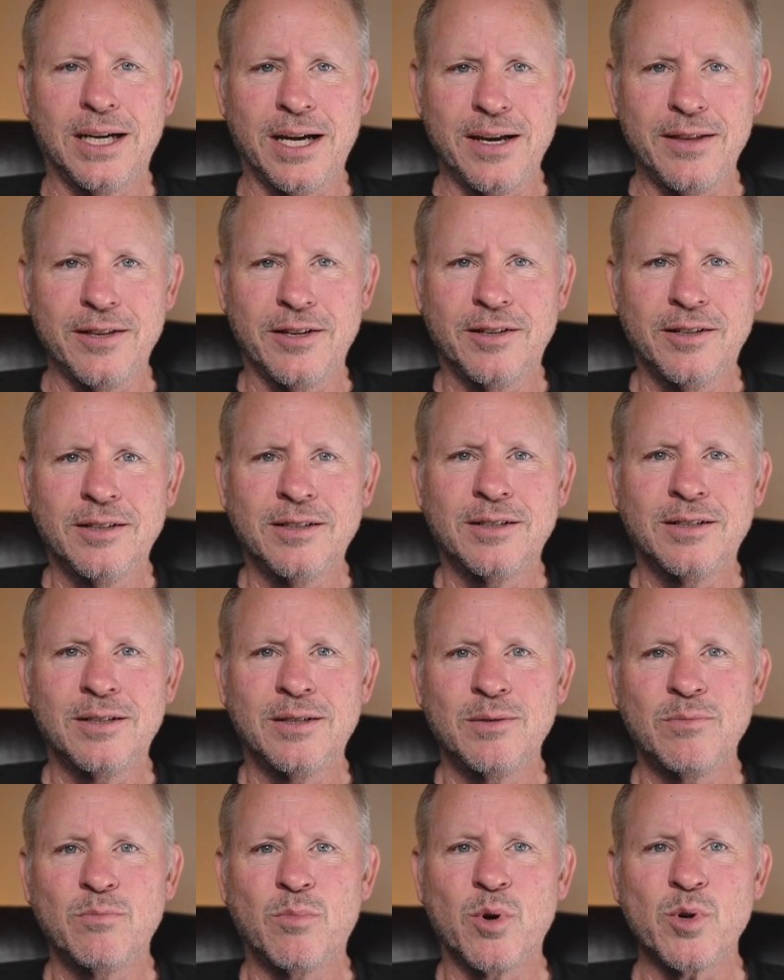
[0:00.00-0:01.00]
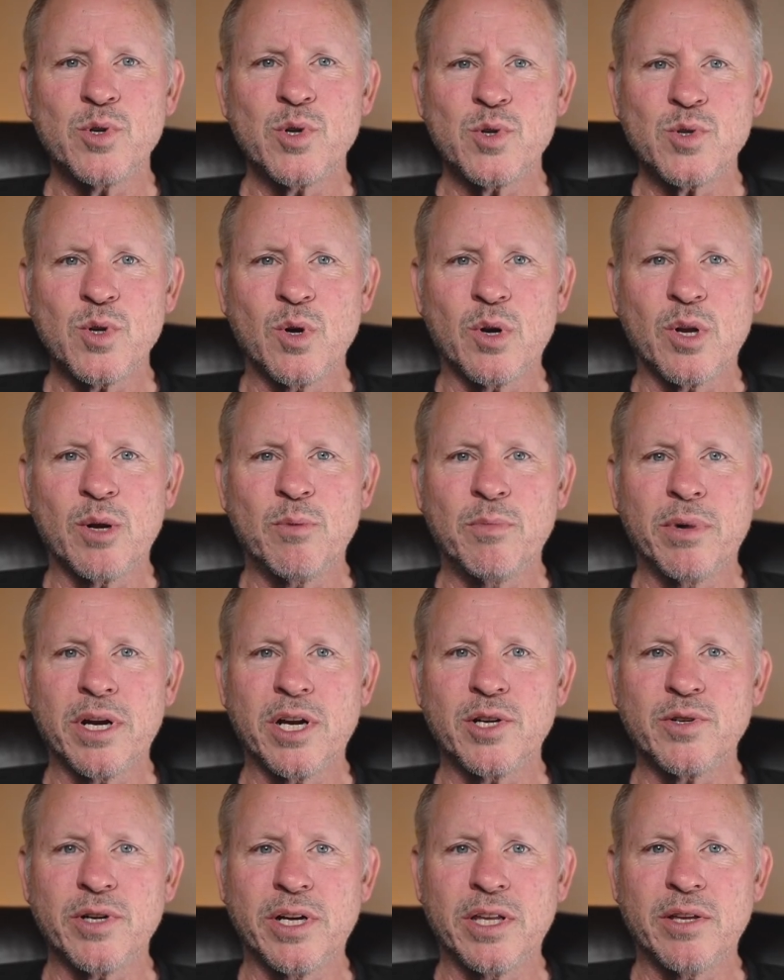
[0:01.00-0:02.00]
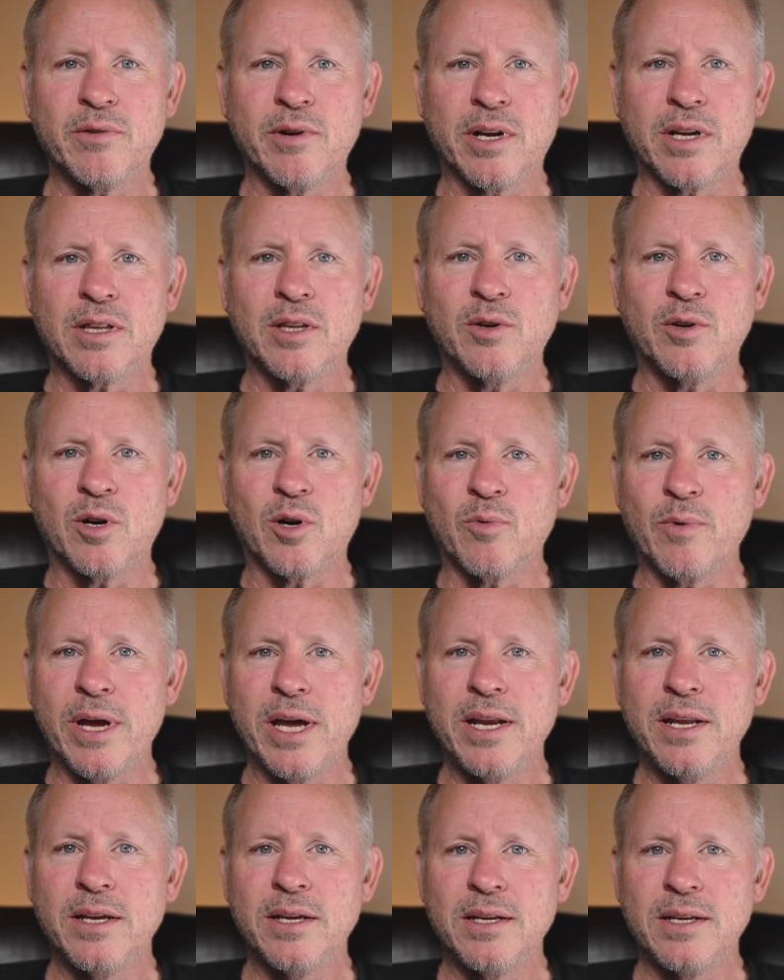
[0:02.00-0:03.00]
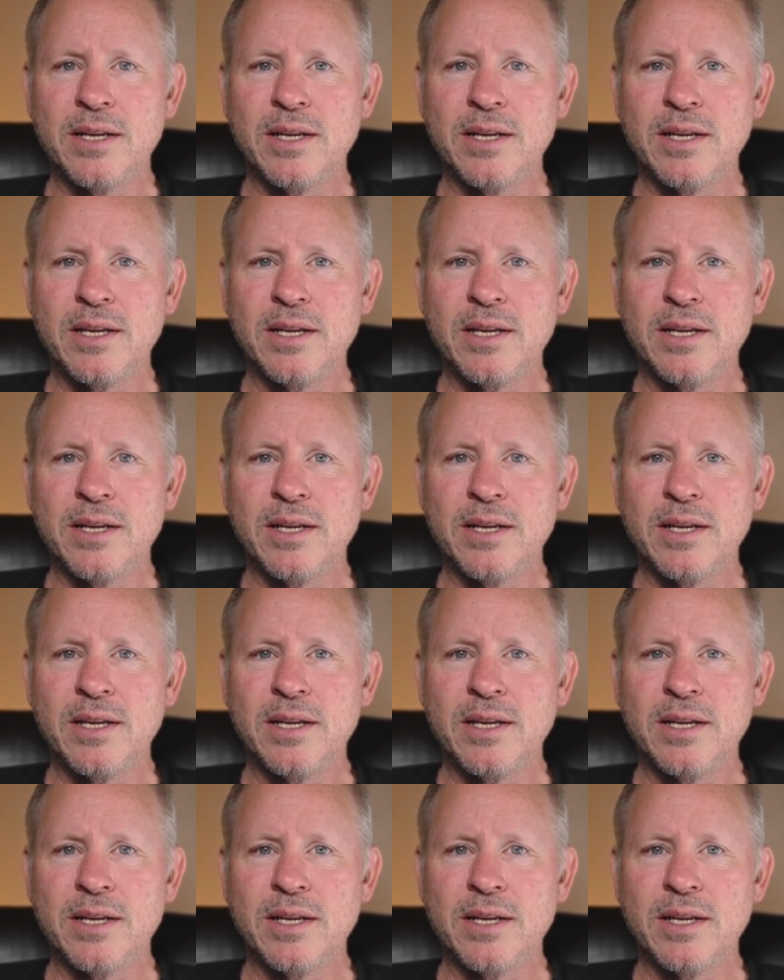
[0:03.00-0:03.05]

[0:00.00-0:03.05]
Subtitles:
Hi there. Porsches sold on Bring a Trailer include a red